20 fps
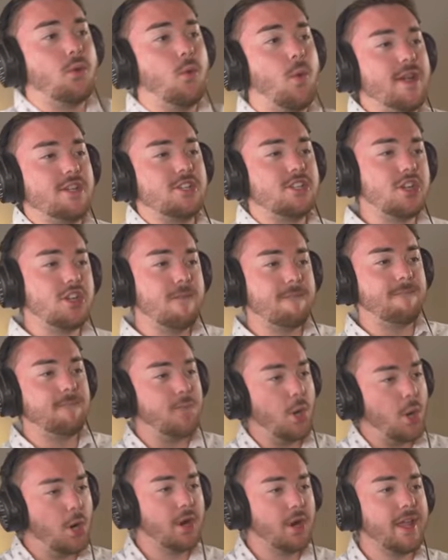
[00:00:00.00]
question
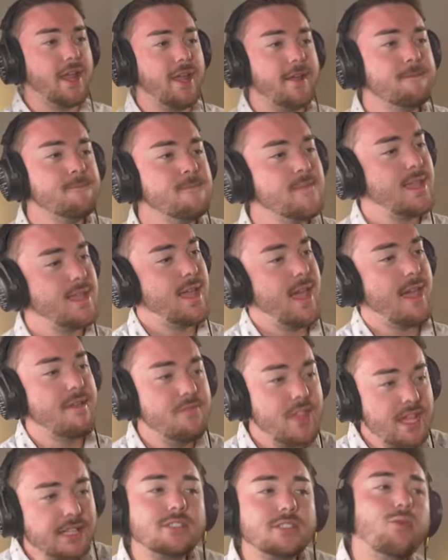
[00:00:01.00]
40.
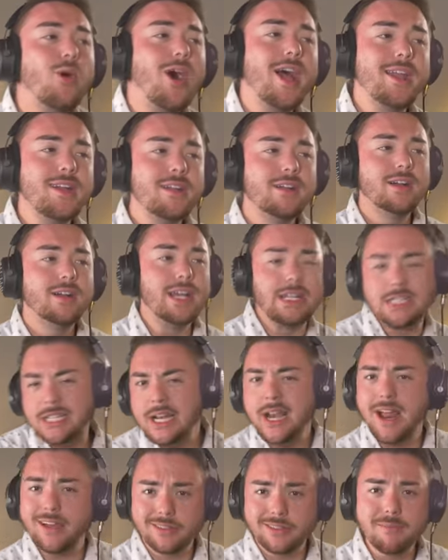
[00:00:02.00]
And this one is
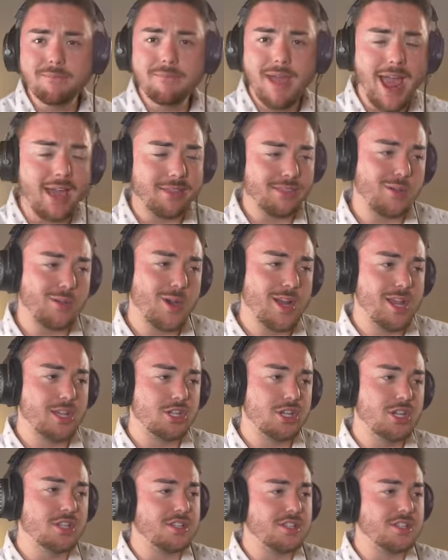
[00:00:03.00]
another math question,